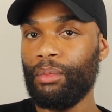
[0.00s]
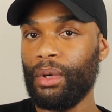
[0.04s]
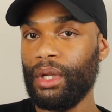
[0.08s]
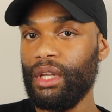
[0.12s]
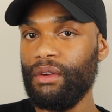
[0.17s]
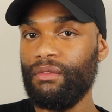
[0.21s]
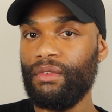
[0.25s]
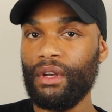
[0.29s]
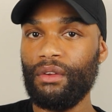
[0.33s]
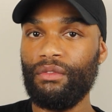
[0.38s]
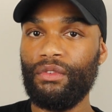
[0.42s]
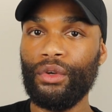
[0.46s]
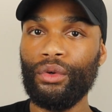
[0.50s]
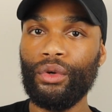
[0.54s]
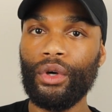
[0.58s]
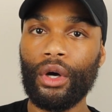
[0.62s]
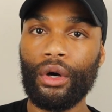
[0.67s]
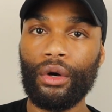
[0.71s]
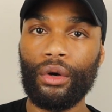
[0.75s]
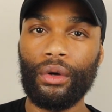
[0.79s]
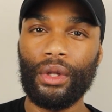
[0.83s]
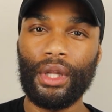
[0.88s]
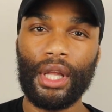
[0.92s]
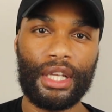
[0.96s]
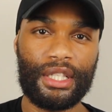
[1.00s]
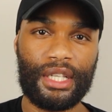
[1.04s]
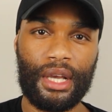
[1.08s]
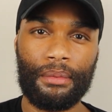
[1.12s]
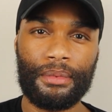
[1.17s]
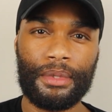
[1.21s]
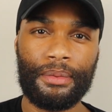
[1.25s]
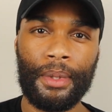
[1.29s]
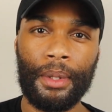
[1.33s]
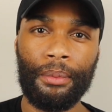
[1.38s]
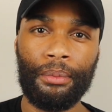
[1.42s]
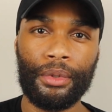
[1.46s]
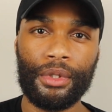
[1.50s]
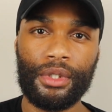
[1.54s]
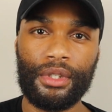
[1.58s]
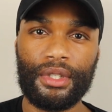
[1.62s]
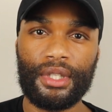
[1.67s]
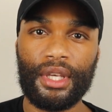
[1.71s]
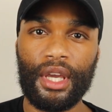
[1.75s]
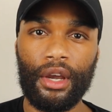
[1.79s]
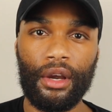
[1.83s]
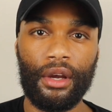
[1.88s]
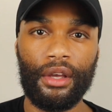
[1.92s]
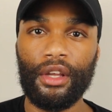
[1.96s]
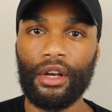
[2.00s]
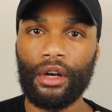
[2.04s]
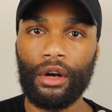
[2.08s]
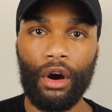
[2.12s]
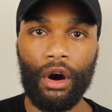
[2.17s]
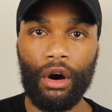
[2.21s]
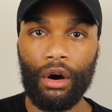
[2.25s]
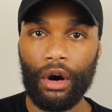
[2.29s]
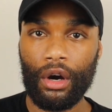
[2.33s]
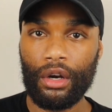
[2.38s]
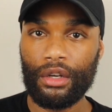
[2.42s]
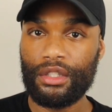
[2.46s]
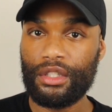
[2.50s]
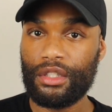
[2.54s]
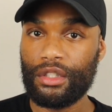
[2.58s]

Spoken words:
but even if you go, a lot of times people just carry their cards